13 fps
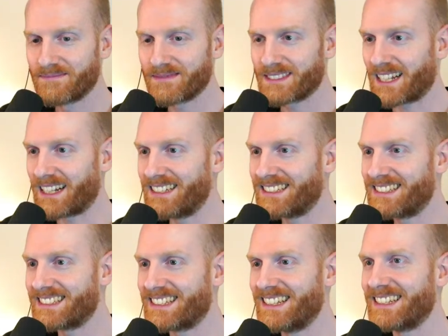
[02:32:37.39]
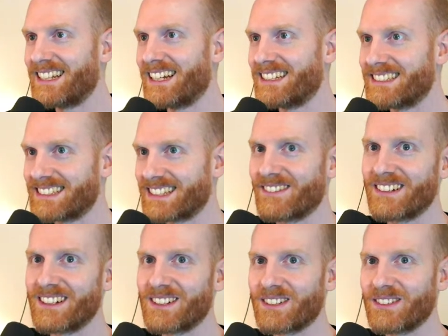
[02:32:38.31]
That is the
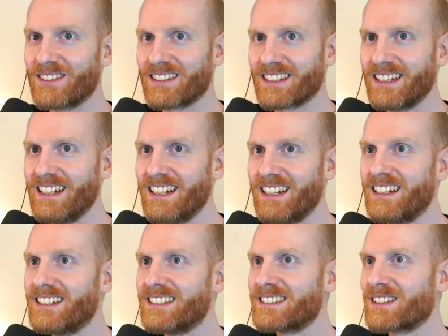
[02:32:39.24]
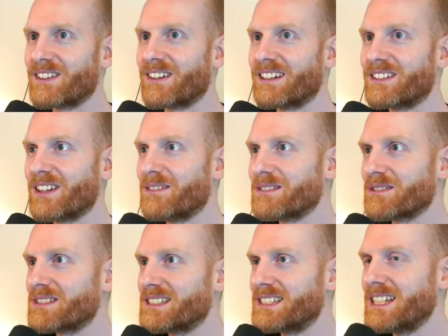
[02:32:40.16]
only truth. So in terms of
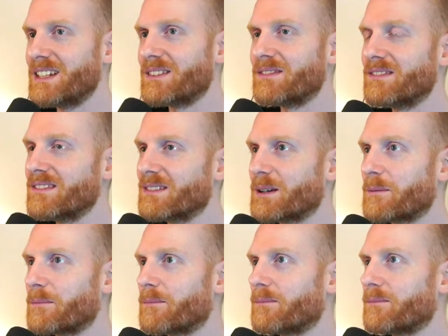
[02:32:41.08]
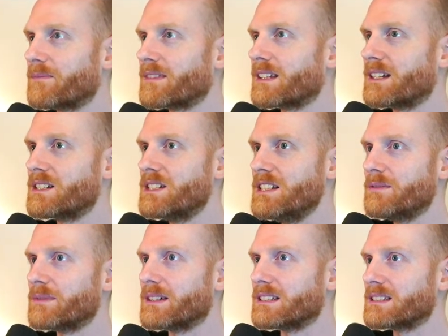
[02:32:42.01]
Steam
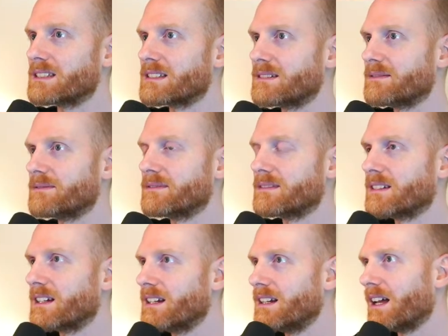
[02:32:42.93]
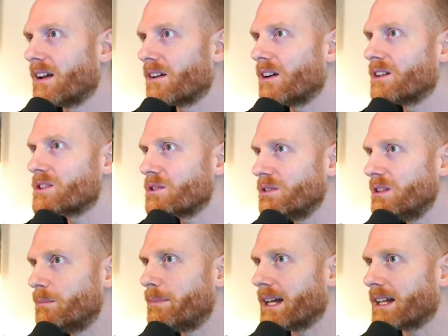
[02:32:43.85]
achievements, I'm gonna show you
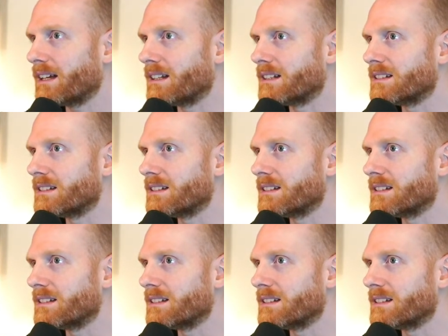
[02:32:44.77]
the backend.